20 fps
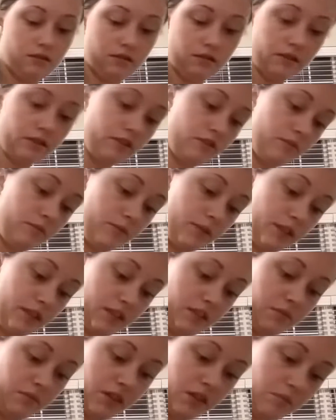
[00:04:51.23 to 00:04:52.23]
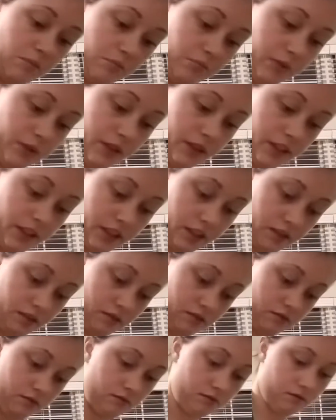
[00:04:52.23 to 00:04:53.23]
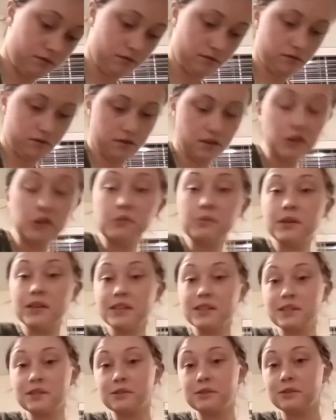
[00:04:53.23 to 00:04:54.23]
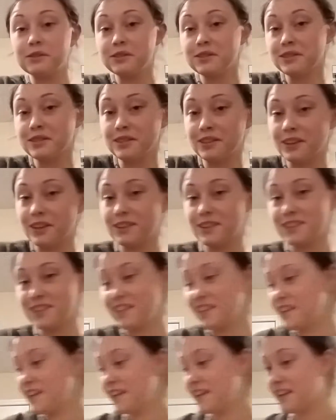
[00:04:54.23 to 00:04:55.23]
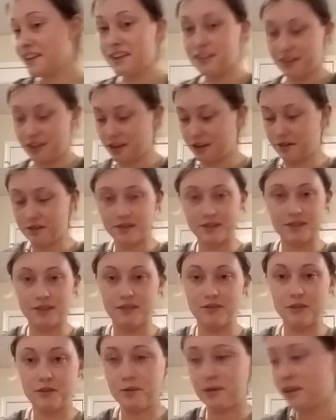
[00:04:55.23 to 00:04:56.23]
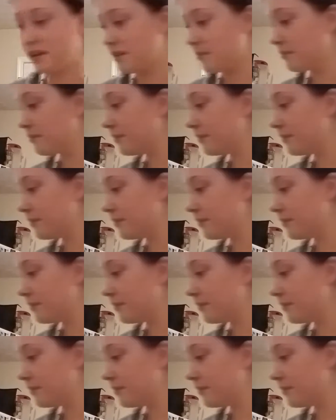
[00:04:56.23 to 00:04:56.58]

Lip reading: No mess my butt. No mess cornstarch, yay! No, it's everywhere.